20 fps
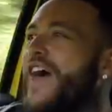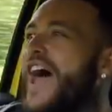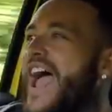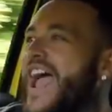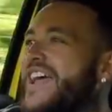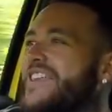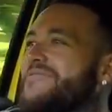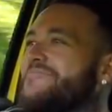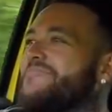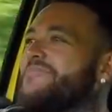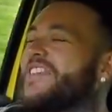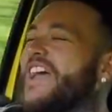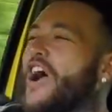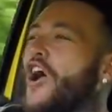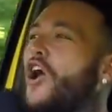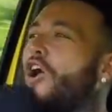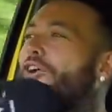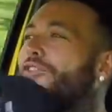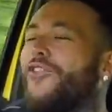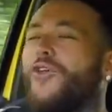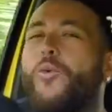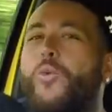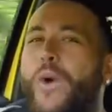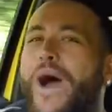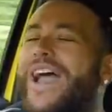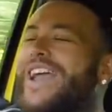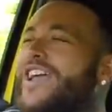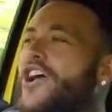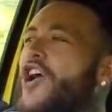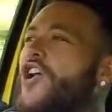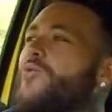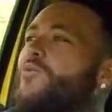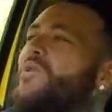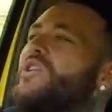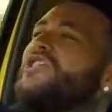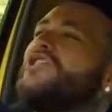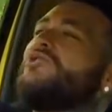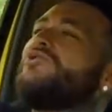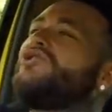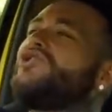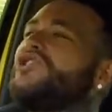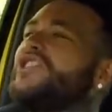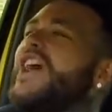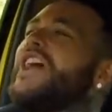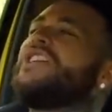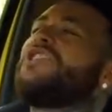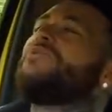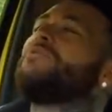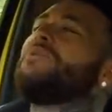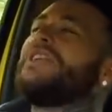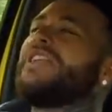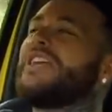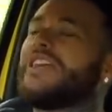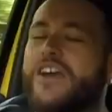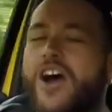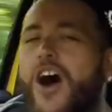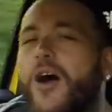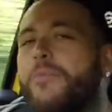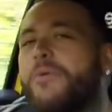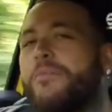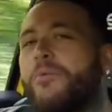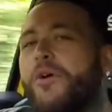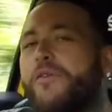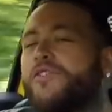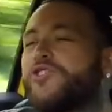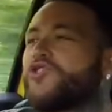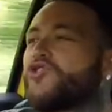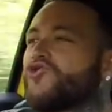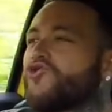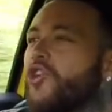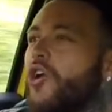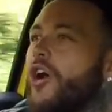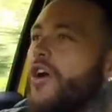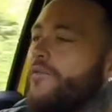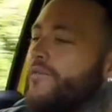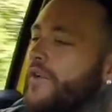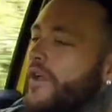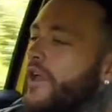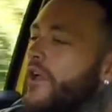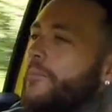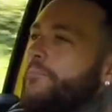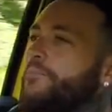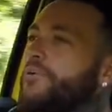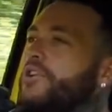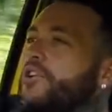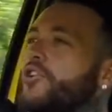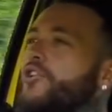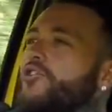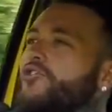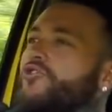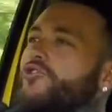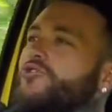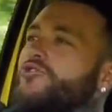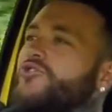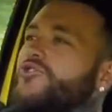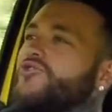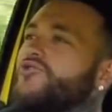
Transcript: then on the way home, when you genuinely can't be bothered to drive, put it on cruise